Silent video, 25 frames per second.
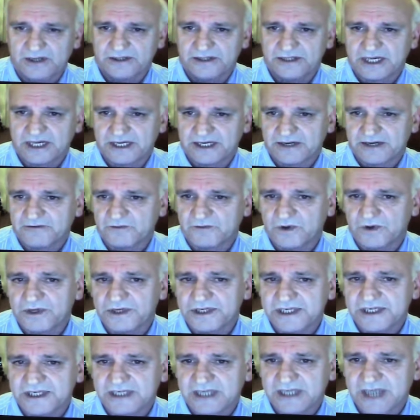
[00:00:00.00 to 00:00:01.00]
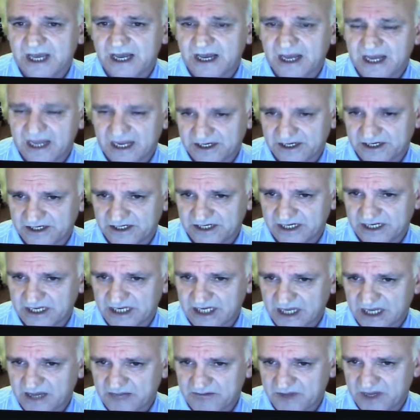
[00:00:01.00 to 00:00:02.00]
that it was actually
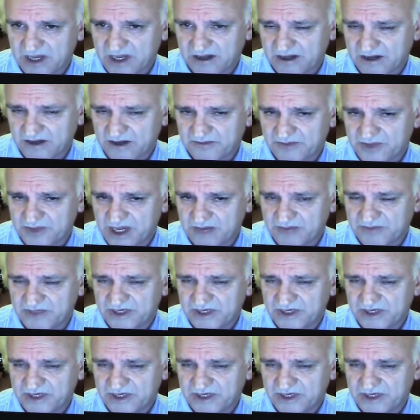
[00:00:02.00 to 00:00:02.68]
a